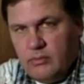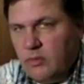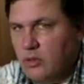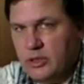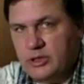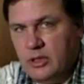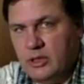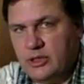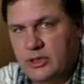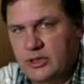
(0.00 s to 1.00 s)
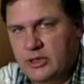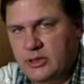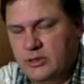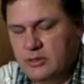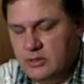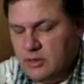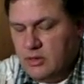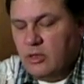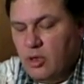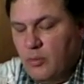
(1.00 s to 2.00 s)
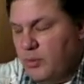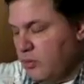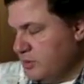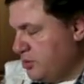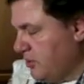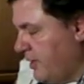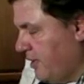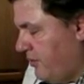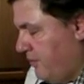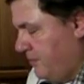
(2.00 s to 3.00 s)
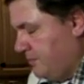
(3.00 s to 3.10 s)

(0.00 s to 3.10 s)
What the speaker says: Looks delicious. Hope you enjoy it.